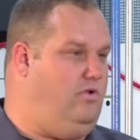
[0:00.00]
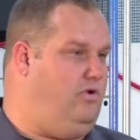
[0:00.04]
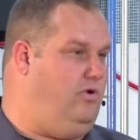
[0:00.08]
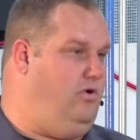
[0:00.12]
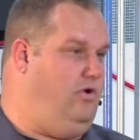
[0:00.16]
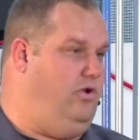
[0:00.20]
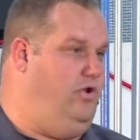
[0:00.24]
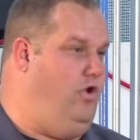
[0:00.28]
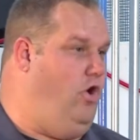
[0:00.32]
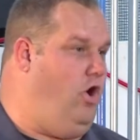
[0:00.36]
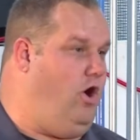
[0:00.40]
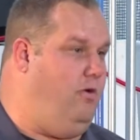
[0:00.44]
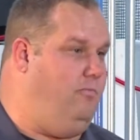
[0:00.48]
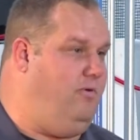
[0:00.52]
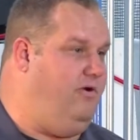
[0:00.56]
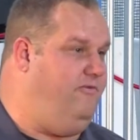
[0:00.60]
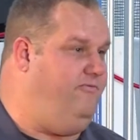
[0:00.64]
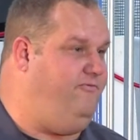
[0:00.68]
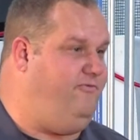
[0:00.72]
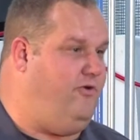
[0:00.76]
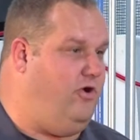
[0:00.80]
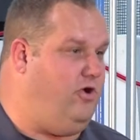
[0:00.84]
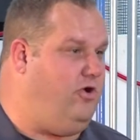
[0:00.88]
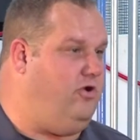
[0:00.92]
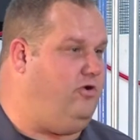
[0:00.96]
A normal
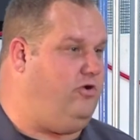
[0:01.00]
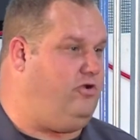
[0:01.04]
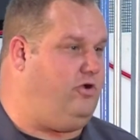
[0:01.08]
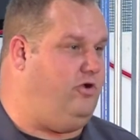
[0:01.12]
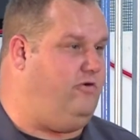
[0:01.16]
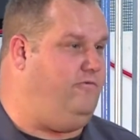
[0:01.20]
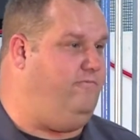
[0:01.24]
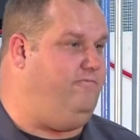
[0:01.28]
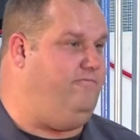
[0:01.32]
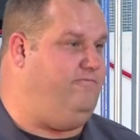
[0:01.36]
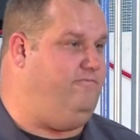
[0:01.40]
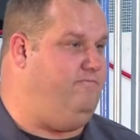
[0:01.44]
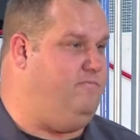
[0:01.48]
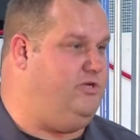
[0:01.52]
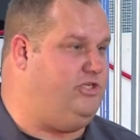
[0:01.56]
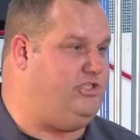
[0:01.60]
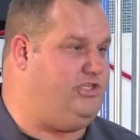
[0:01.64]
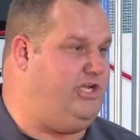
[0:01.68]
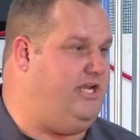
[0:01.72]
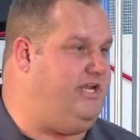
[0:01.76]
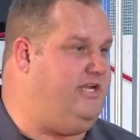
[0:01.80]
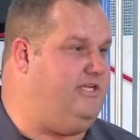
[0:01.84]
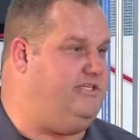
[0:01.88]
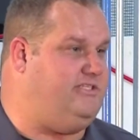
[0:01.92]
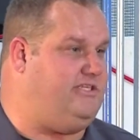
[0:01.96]
vertical
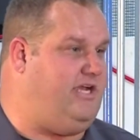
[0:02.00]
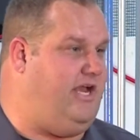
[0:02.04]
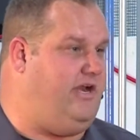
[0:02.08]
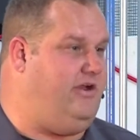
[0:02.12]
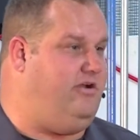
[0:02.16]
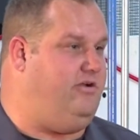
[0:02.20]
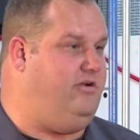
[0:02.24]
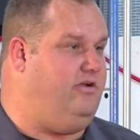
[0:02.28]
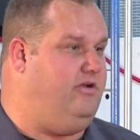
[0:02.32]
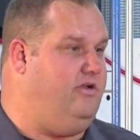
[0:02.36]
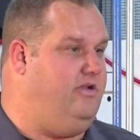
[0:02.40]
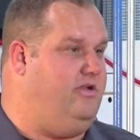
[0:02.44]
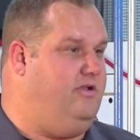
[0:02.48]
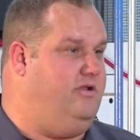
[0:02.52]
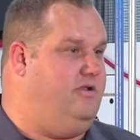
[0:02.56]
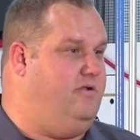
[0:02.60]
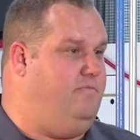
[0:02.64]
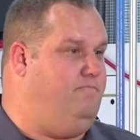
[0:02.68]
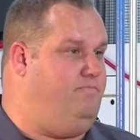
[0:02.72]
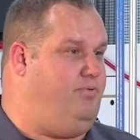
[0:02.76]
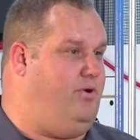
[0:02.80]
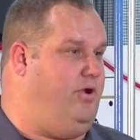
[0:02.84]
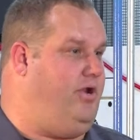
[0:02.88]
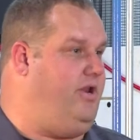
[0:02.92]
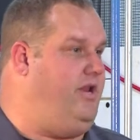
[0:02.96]
machining center
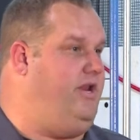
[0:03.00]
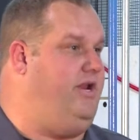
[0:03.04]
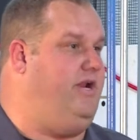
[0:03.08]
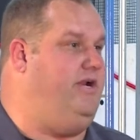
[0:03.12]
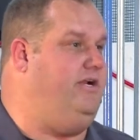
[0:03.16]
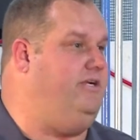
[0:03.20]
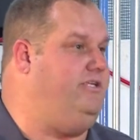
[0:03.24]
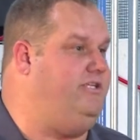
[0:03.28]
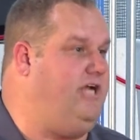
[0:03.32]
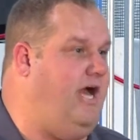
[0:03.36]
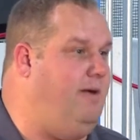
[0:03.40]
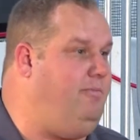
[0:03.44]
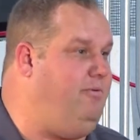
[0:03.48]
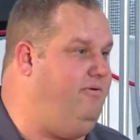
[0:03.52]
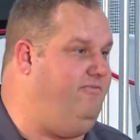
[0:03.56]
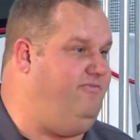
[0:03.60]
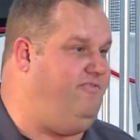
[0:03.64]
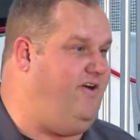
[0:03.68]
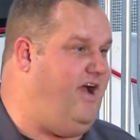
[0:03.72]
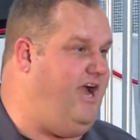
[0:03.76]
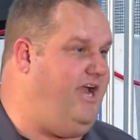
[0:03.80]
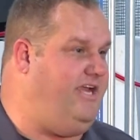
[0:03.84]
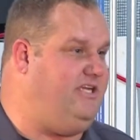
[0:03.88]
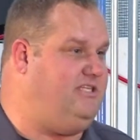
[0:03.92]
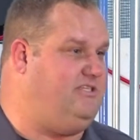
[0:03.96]
putting in a double
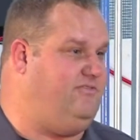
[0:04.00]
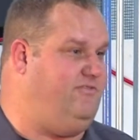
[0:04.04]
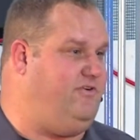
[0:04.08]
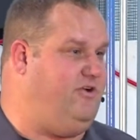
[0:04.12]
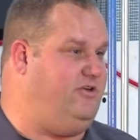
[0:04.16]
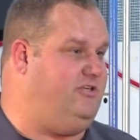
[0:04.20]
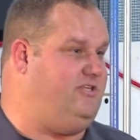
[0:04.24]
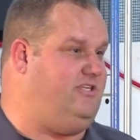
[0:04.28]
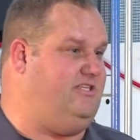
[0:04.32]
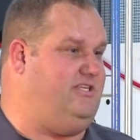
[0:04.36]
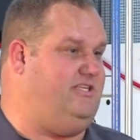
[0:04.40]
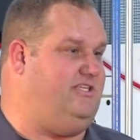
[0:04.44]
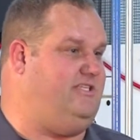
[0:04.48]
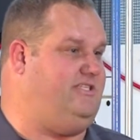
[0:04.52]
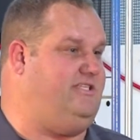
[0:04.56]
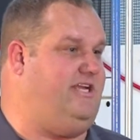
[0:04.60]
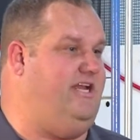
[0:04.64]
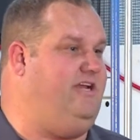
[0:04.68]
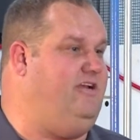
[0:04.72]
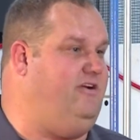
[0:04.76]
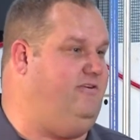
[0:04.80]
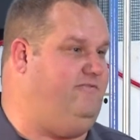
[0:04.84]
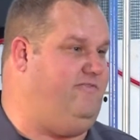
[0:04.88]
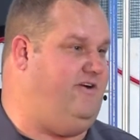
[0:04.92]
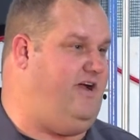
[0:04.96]
vise versus a
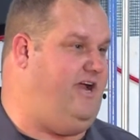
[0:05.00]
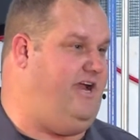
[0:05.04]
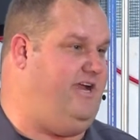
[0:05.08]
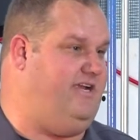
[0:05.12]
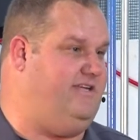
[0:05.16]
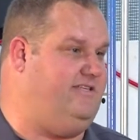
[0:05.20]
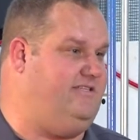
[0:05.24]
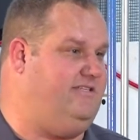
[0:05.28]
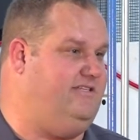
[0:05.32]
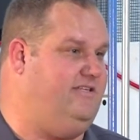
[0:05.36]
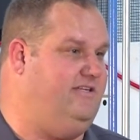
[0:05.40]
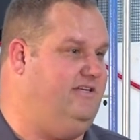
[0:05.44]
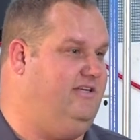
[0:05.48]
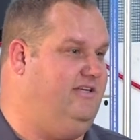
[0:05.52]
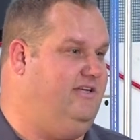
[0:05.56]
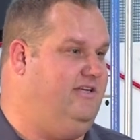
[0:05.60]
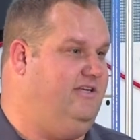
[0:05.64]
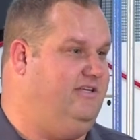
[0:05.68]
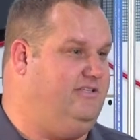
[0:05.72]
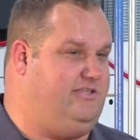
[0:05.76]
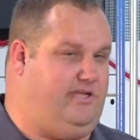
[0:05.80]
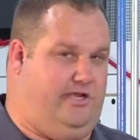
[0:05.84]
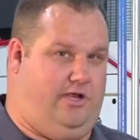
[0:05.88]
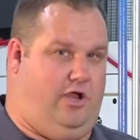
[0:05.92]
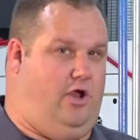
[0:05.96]
single vise.
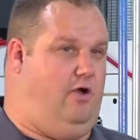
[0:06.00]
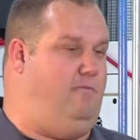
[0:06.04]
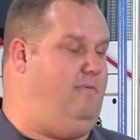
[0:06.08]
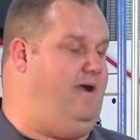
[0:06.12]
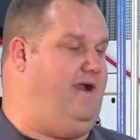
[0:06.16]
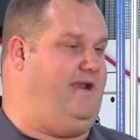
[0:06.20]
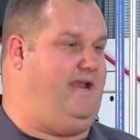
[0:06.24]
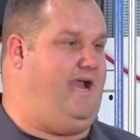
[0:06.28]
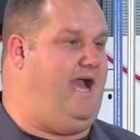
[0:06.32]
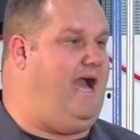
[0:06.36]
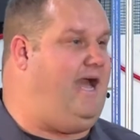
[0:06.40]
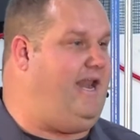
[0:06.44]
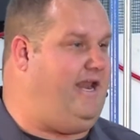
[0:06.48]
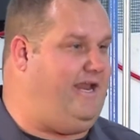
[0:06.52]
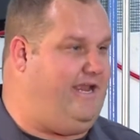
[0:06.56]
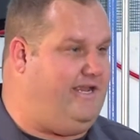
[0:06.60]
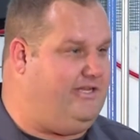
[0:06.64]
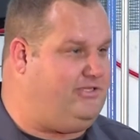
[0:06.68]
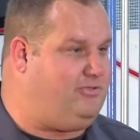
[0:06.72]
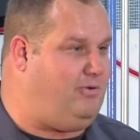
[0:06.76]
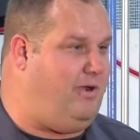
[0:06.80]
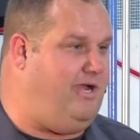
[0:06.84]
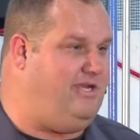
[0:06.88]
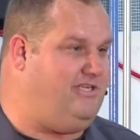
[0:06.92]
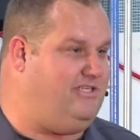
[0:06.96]
It's like, oh my God, I
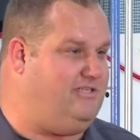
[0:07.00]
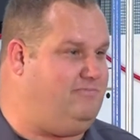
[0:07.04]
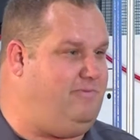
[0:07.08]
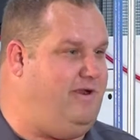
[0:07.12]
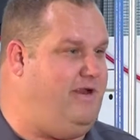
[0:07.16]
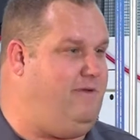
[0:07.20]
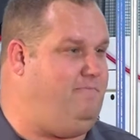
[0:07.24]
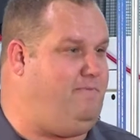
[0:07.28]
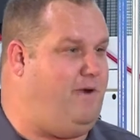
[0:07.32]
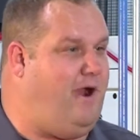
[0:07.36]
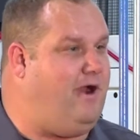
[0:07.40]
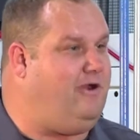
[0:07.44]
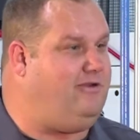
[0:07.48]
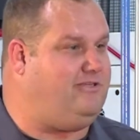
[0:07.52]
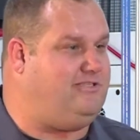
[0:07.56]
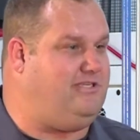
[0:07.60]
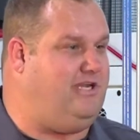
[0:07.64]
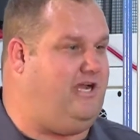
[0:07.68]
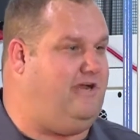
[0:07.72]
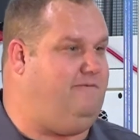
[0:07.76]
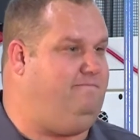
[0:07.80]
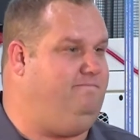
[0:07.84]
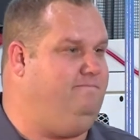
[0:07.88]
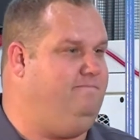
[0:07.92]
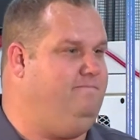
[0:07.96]
get twice as many parts
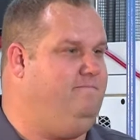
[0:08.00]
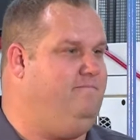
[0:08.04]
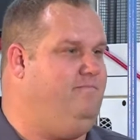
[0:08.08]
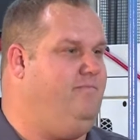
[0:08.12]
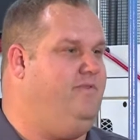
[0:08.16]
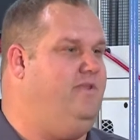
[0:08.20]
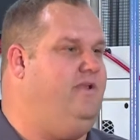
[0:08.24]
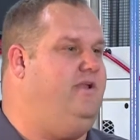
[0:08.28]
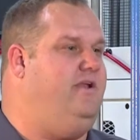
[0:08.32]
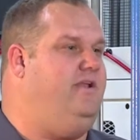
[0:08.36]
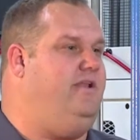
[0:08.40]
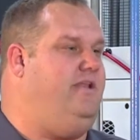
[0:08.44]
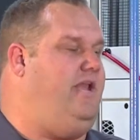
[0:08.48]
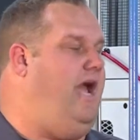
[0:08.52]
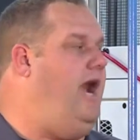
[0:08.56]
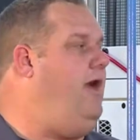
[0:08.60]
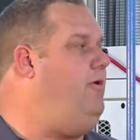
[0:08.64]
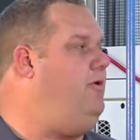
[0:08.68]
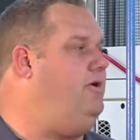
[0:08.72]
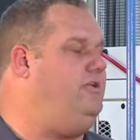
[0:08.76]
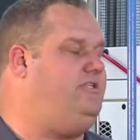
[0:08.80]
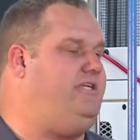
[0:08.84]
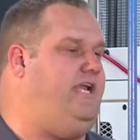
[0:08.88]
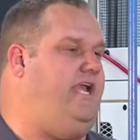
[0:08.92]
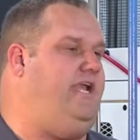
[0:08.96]
up. Now
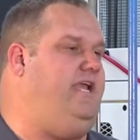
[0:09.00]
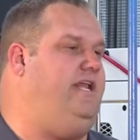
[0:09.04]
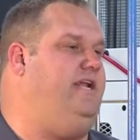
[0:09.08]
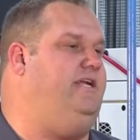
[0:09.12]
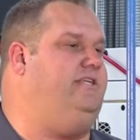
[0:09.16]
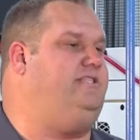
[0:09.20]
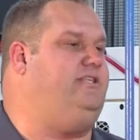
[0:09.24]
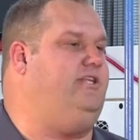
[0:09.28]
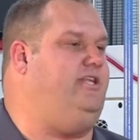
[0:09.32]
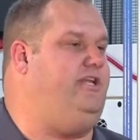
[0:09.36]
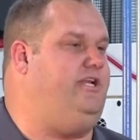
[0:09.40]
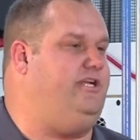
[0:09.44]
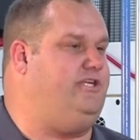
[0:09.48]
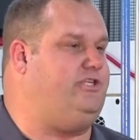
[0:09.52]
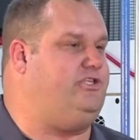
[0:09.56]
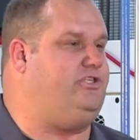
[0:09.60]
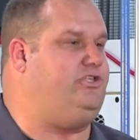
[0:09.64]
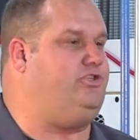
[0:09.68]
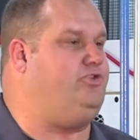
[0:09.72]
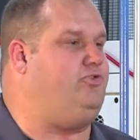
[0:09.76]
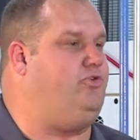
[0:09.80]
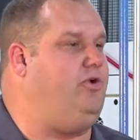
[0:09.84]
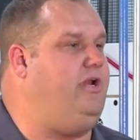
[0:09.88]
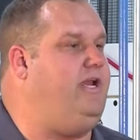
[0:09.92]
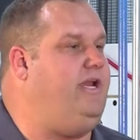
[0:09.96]
we're taking it to the
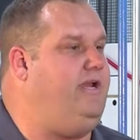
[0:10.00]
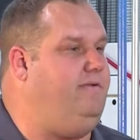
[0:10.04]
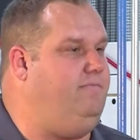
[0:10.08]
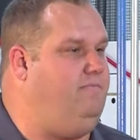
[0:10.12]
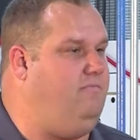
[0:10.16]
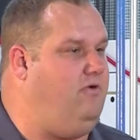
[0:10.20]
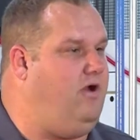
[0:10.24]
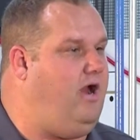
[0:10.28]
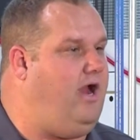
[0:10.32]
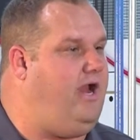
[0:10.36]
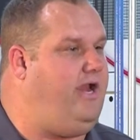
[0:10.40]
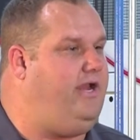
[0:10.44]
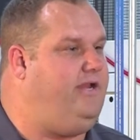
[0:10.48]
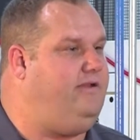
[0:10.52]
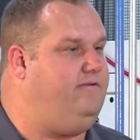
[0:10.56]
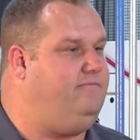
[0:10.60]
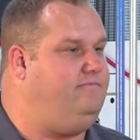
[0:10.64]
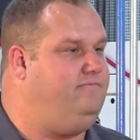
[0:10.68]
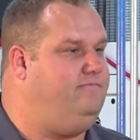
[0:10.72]
extreme, right?